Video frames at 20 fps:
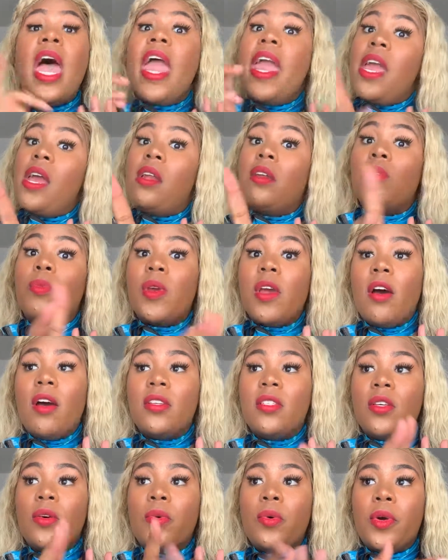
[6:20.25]
And we
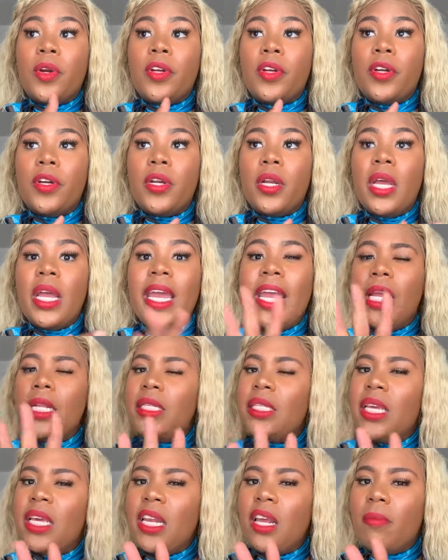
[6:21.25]
also ordered
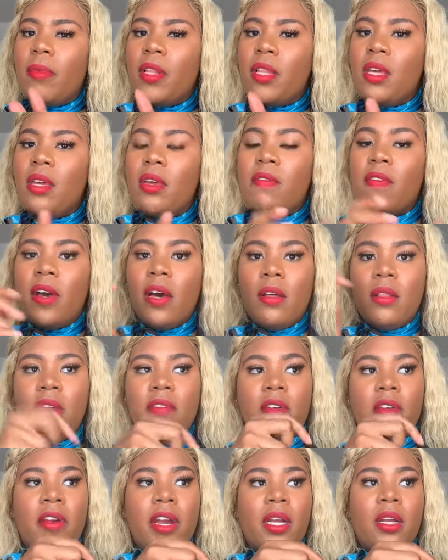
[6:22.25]
18, I believe. I'll
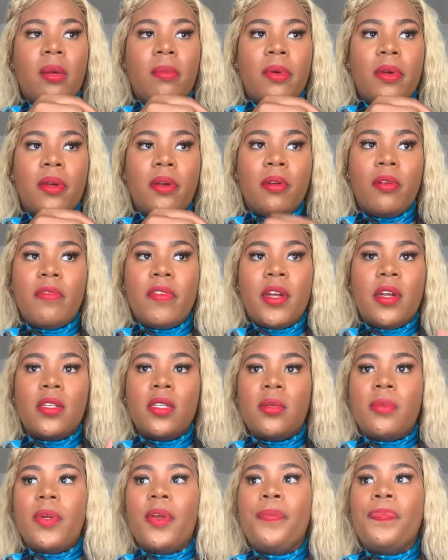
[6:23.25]
leave the correct number over here
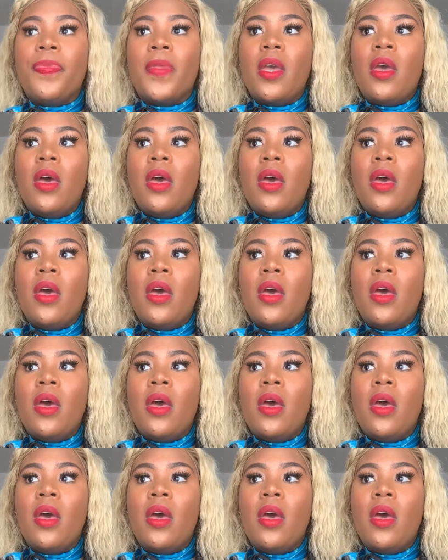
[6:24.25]
somewhere.